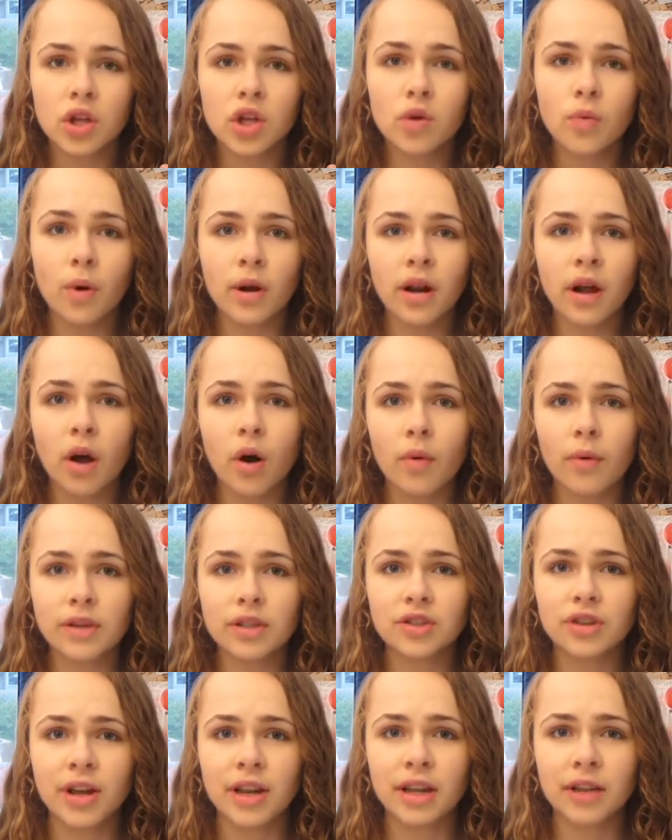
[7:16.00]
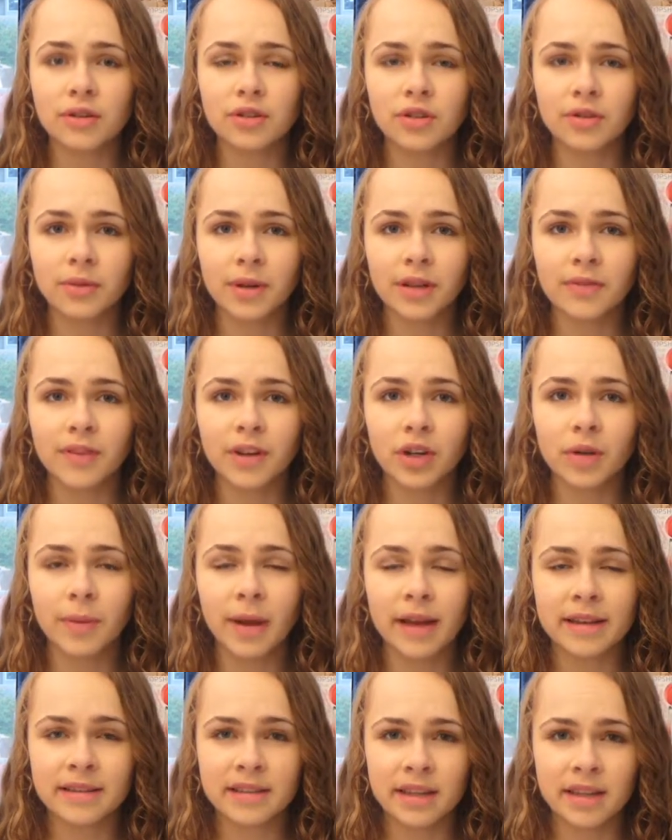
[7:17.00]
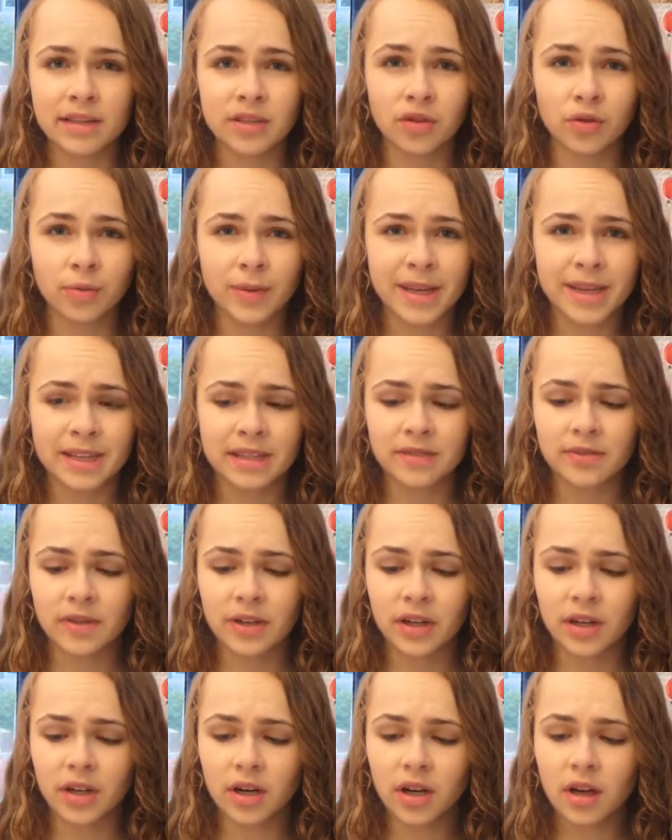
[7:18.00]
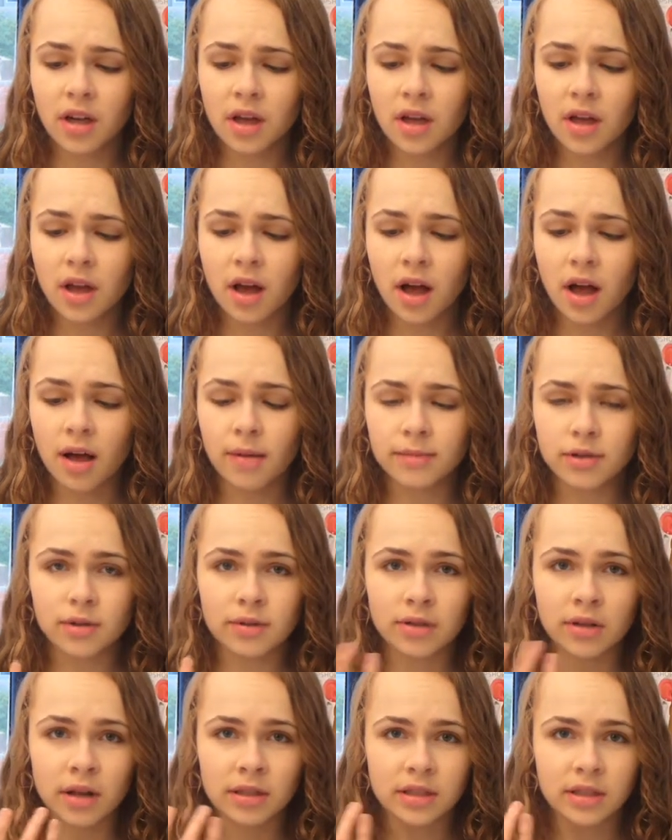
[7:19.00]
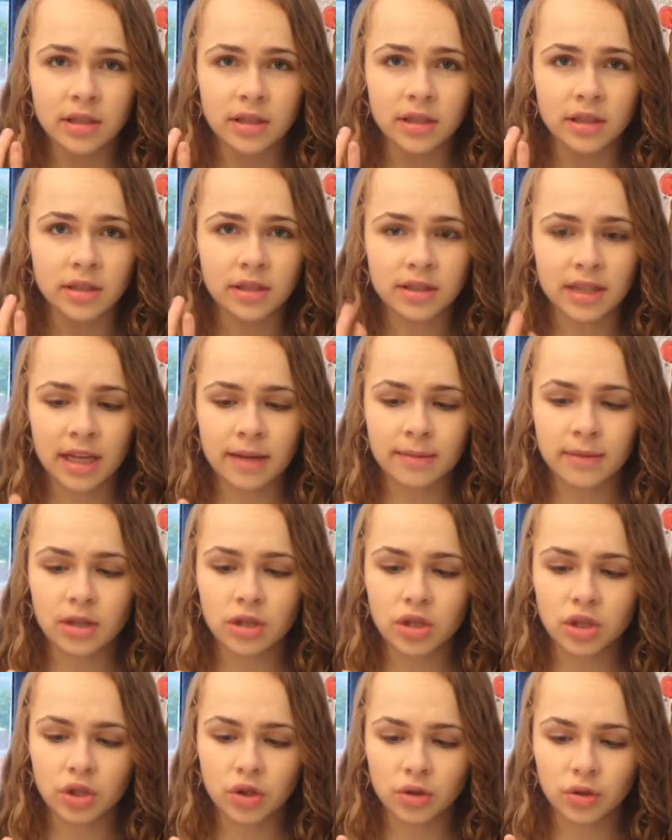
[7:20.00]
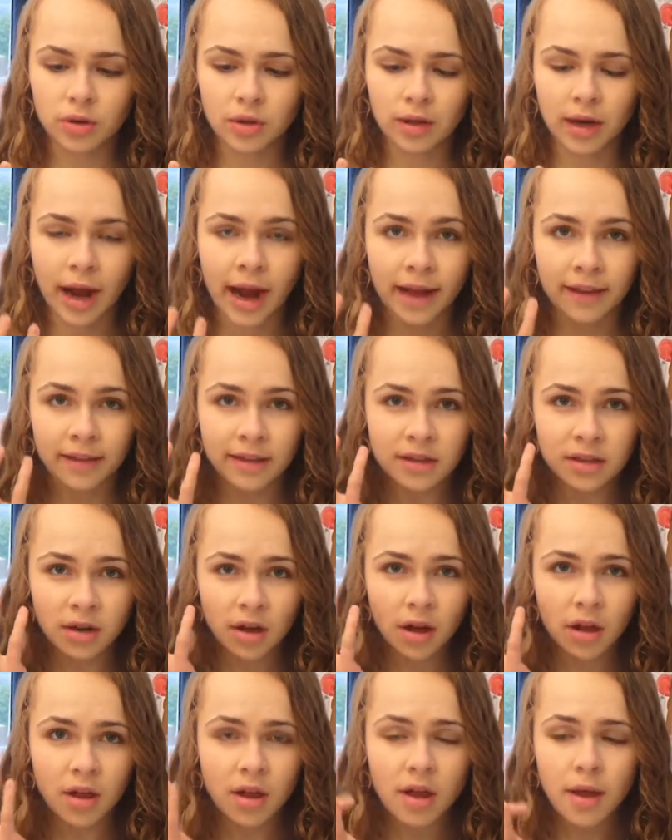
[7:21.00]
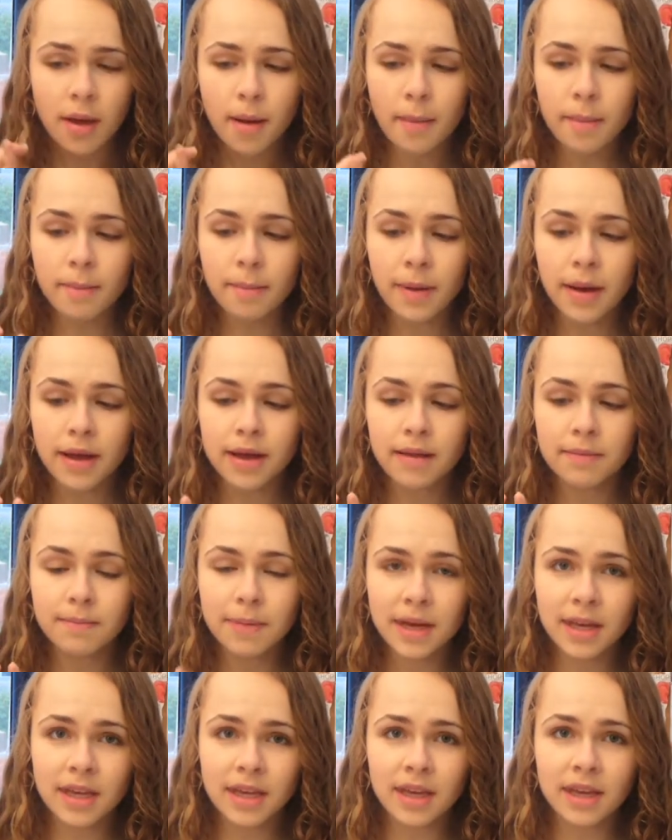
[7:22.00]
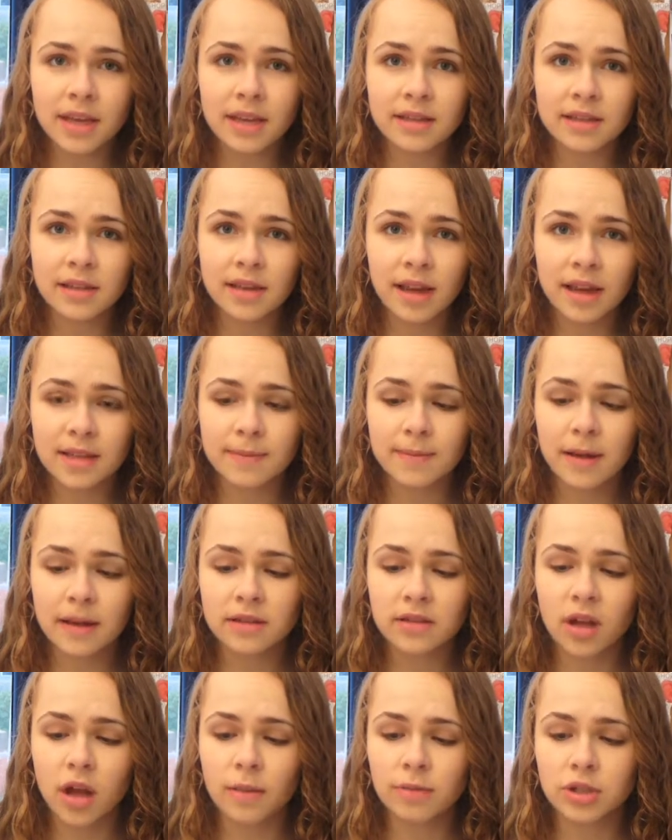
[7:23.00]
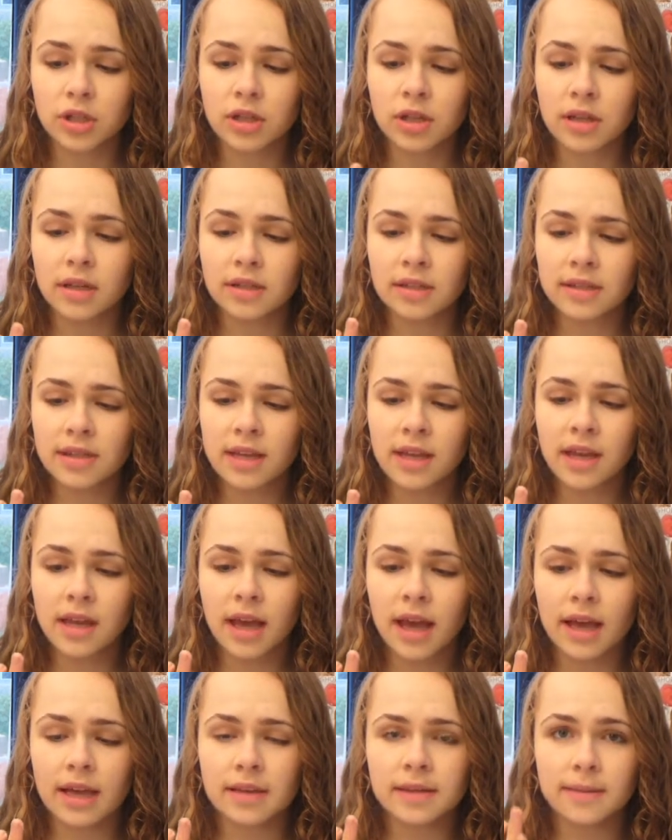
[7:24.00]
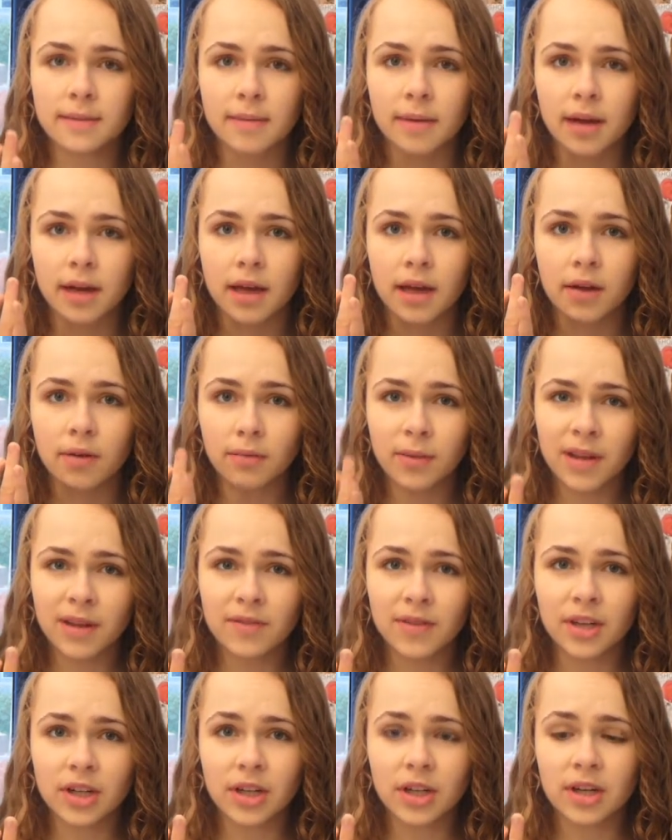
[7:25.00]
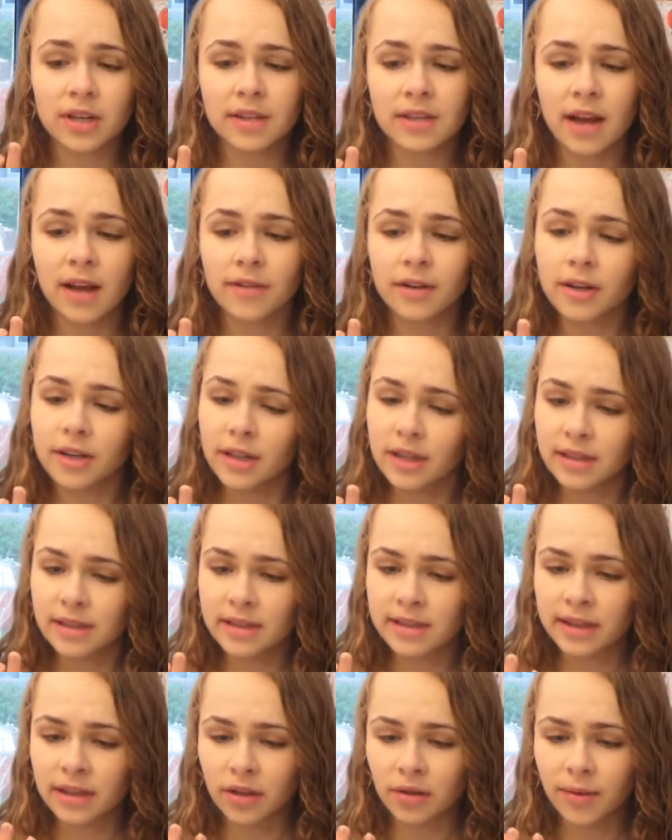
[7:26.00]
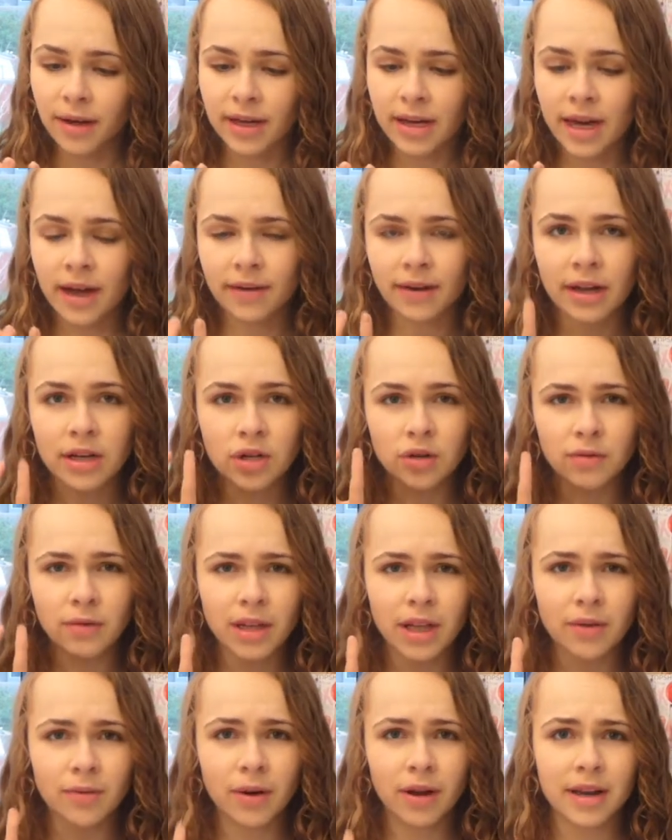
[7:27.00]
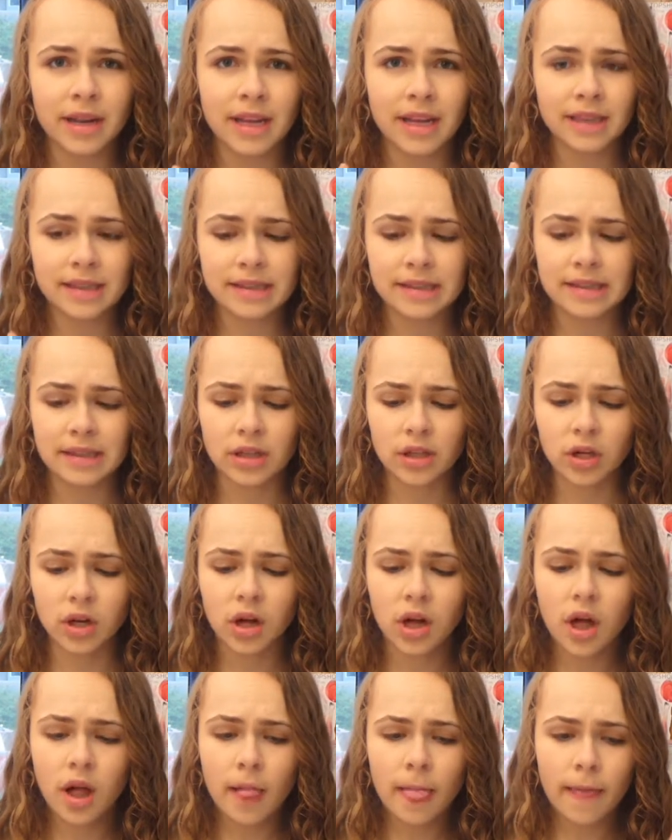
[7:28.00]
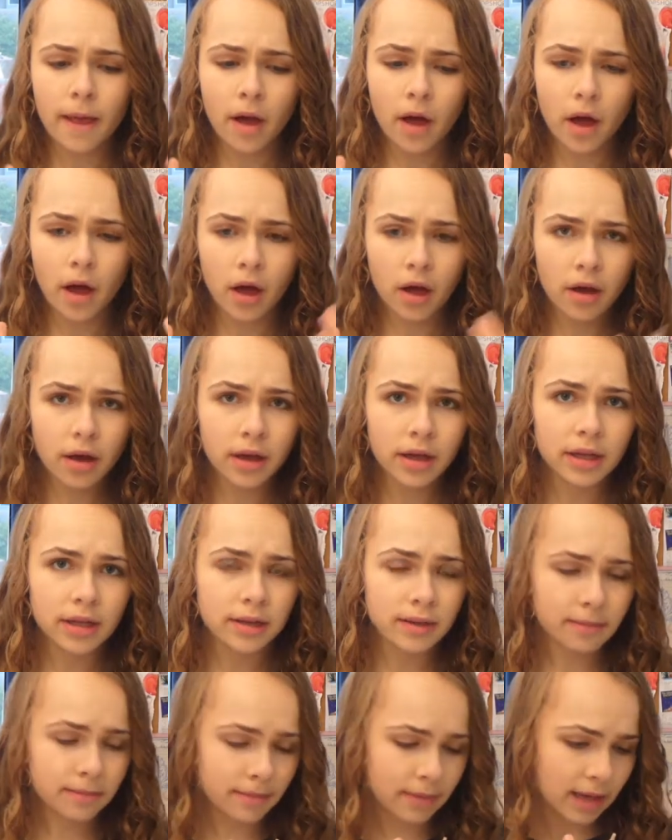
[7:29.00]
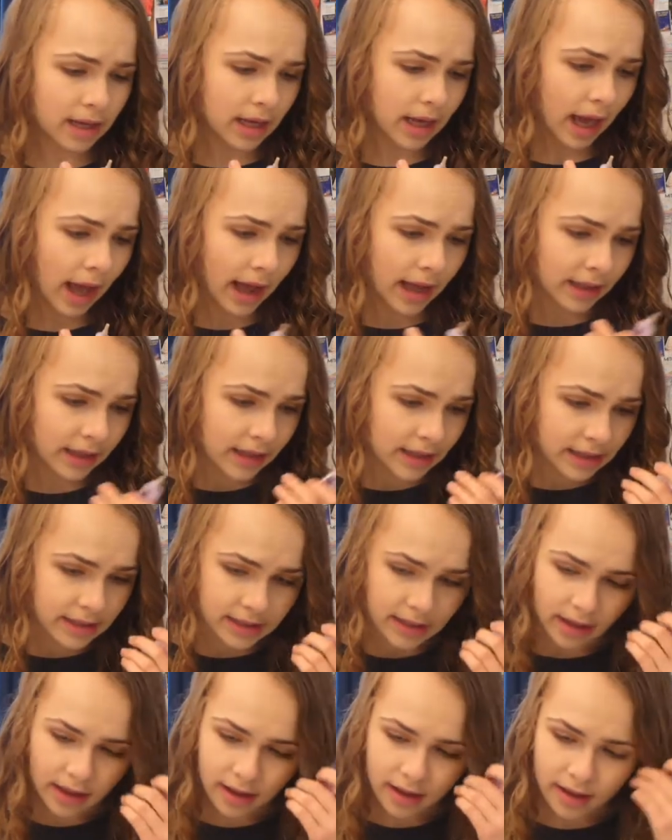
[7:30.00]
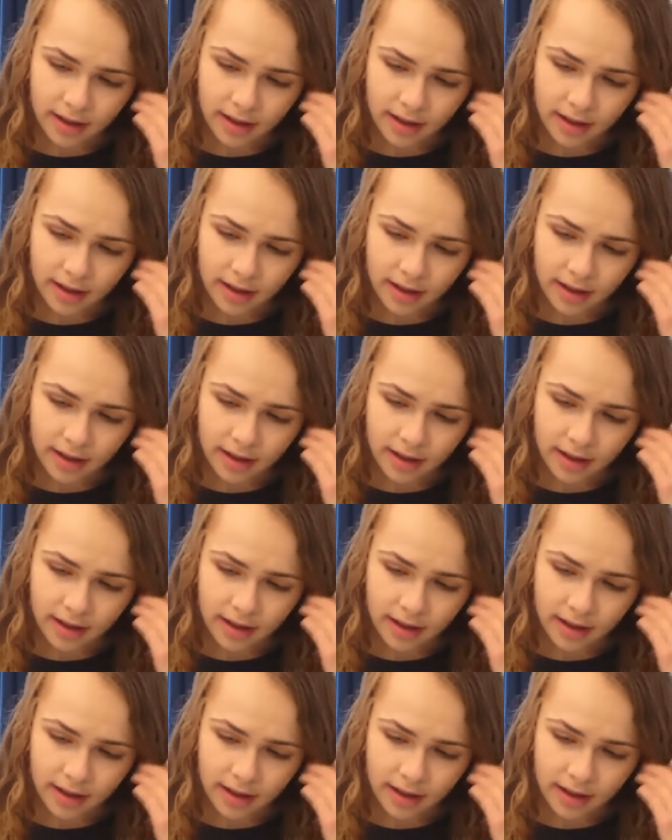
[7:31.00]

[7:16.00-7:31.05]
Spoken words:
You want to always try to use your ring finger because it is your weakest finger, so as not to damage your eyelids at all. But pinky is the next best option, seeing as my ring finger is covered in concealer right now, and I don't really want any concealer on my eyelids.